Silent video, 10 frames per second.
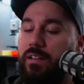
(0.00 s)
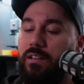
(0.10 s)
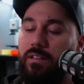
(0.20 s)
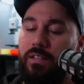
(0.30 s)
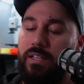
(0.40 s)

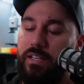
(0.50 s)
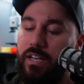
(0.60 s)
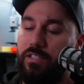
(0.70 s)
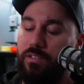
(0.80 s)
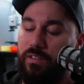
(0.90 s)
the
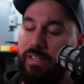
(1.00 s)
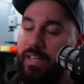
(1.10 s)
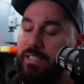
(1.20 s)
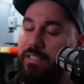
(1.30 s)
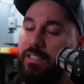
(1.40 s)
indicators are really
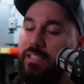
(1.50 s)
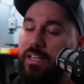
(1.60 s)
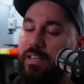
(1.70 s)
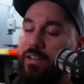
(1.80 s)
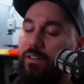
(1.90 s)
easy to
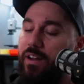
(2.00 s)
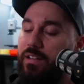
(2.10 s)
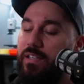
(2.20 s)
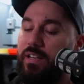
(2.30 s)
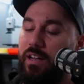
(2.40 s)
see. Now, a lot of
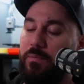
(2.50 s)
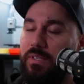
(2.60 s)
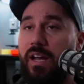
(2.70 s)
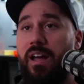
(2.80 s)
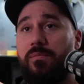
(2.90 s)
the times
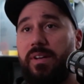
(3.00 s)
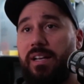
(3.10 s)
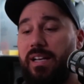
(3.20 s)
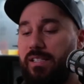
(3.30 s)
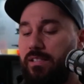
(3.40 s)
I have my
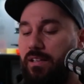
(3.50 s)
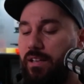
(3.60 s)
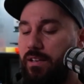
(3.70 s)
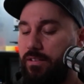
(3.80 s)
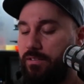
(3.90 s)
glasses
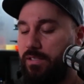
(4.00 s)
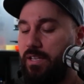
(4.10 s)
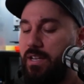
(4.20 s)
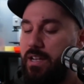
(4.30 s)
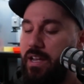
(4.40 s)
closed
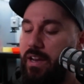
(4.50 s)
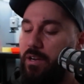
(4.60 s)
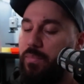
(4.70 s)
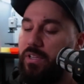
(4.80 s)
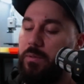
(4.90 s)
and I'll
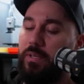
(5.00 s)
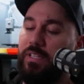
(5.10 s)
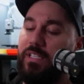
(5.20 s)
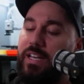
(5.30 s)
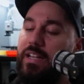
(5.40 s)
put them on
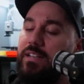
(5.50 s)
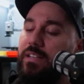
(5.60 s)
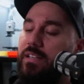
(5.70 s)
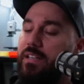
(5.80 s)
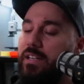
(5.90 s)
the stand.
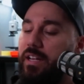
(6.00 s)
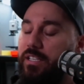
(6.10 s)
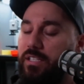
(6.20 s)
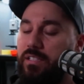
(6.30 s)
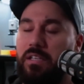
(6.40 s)
It
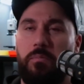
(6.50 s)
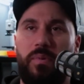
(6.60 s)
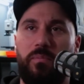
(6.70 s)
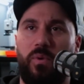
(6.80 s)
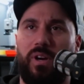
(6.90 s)
just a
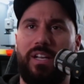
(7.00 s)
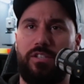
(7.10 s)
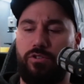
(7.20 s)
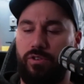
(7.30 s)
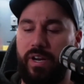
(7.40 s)
bit more or less
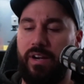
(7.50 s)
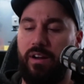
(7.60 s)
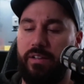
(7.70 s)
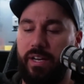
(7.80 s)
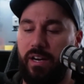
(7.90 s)
strain
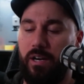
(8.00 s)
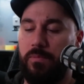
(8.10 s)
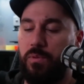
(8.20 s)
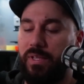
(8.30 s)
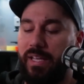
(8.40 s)
on the
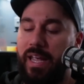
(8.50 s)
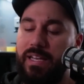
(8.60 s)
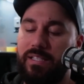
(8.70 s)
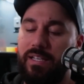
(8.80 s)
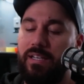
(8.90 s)
arms with the
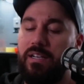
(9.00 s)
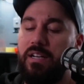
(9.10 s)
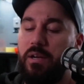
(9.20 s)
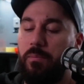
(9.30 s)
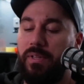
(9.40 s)
case there,
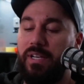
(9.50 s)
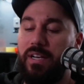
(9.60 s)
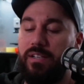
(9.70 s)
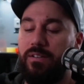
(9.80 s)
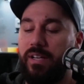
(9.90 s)
but then I
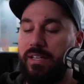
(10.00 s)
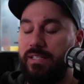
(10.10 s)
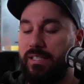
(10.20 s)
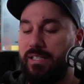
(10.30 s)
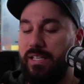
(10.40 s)
don't get
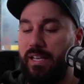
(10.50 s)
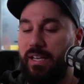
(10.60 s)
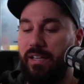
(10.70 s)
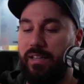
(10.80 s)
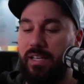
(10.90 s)
to
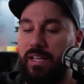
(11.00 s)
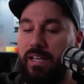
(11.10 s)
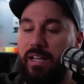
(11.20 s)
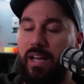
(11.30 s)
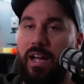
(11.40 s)
see
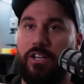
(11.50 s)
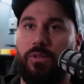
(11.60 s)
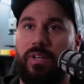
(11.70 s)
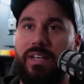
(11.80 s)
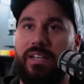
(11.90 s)
the
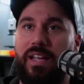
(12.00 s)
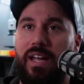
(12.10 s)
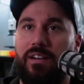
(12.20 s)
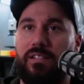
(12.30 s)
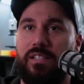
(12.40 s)
actual
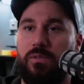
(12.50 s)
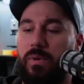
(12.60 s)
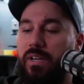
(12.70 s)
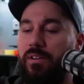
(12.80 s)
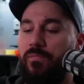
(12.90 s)
indicators as
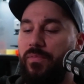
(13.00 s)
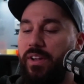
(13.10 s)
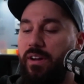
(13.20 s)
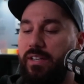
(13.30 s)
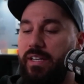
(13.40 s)
well
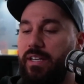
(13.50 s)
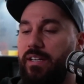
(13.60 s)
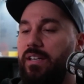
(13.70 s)
on here.